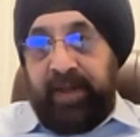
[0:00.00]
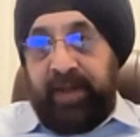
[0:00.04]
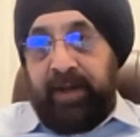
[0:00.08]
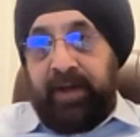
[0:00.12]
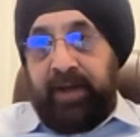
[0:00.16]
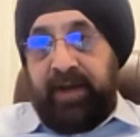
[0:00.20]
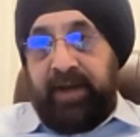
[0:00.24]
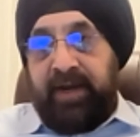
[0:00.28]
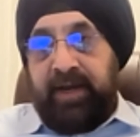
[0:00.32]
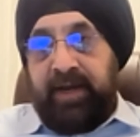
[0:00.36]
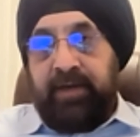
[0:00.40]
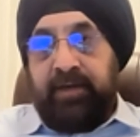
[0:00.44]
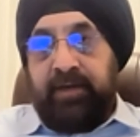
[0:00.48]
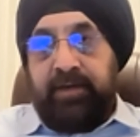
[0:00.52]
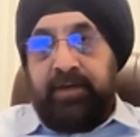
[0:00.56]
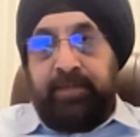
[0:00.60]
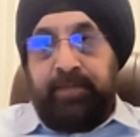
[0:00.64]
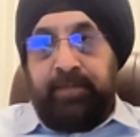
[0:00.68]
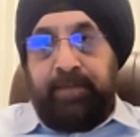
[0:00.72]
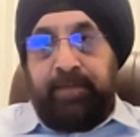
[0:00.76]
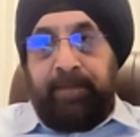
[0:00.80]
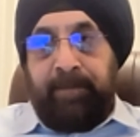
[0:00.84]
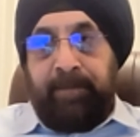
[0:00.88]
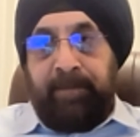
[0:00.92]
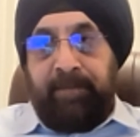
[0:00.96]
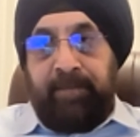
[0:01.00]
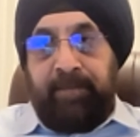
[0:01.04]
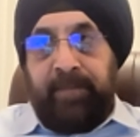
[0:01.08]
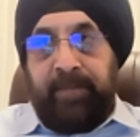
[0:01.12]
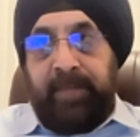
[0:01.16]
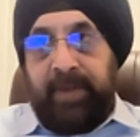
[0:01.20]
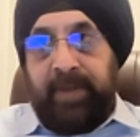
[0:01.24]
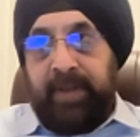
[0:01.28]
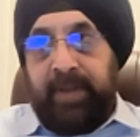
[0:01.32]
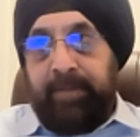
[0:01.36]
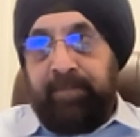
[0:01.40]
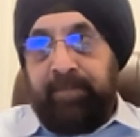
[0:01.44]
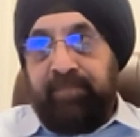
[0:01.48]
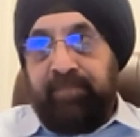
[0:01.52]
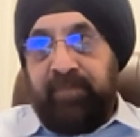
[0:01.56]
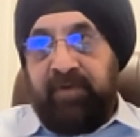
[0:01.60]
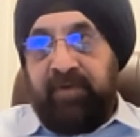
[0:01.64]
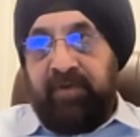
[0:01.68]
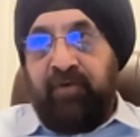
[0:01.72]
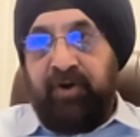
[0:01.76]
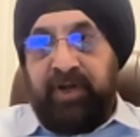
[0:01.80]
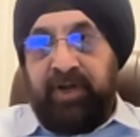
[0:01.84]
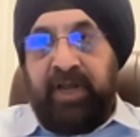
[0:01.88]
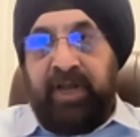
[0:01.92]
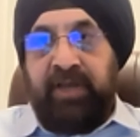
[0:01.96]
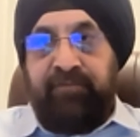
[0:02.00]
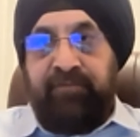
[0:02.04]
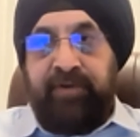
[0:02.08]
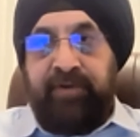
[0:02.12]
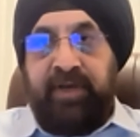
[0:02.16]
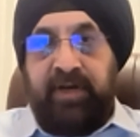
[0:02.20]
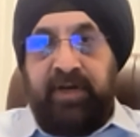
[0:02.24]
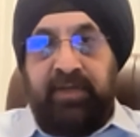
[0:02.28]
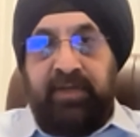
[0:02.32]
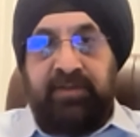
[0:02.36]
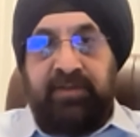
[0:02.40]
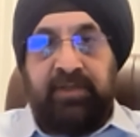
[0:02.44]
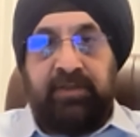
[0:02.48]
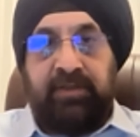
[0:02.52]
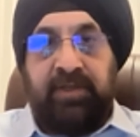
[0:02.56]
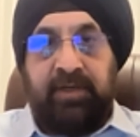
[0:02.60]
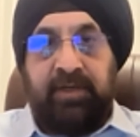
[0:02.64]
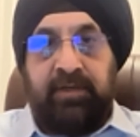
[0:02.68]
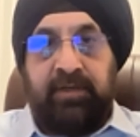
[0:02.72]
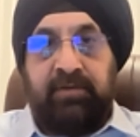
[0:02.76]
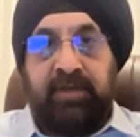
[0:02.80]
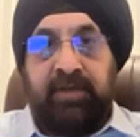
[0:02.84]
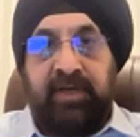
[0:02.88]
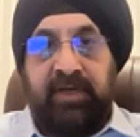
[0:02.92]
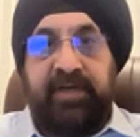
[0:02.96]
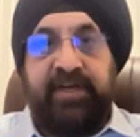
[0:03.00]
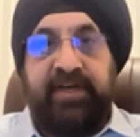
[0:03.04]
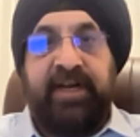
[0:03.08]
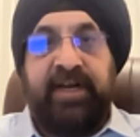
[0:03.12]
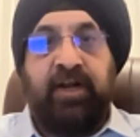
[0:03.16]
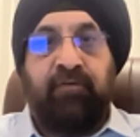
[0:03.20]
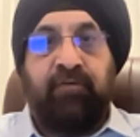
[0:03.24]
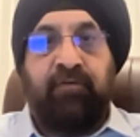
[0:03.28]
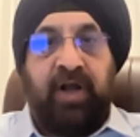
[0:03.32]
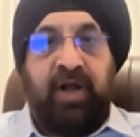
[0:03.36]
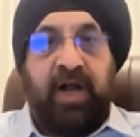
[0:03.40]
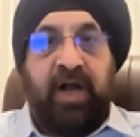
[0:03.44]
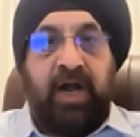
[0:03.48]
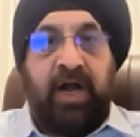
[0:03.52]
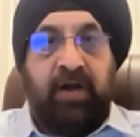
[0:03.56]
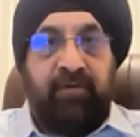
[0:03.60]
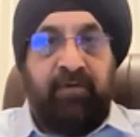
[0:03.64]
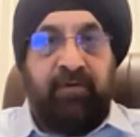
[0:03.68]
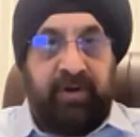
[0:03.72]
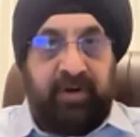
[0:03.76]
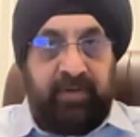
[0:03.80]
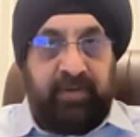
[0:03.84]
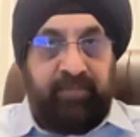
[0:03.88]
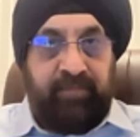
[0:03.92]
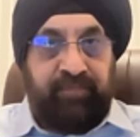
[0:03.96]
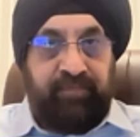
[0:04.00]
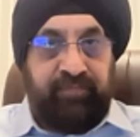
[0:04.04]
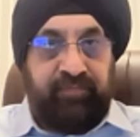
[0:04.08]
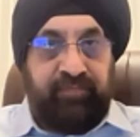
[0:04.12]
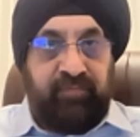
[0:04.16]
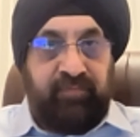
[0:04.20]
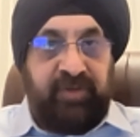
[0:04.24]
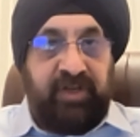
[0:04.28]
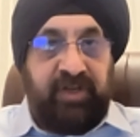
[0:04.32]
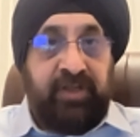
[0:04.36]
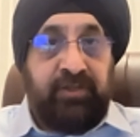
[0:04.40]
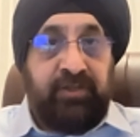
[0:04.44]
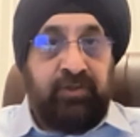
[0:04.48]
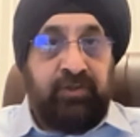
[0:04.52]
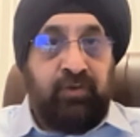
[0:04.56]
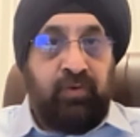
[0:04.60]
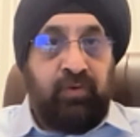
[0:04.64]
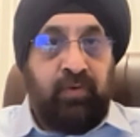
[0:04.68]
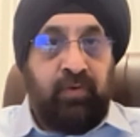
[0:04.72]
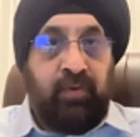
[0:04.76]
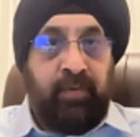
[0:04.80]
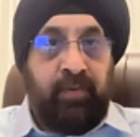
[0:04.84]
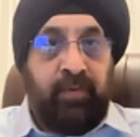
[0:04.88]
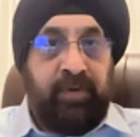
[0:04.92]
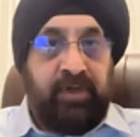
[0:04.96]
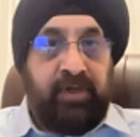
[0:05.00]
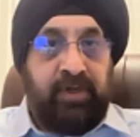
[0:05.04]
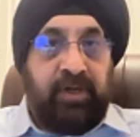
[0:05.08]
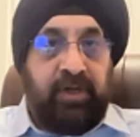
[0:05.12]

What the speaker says: and what I feel is that the need of the hour is to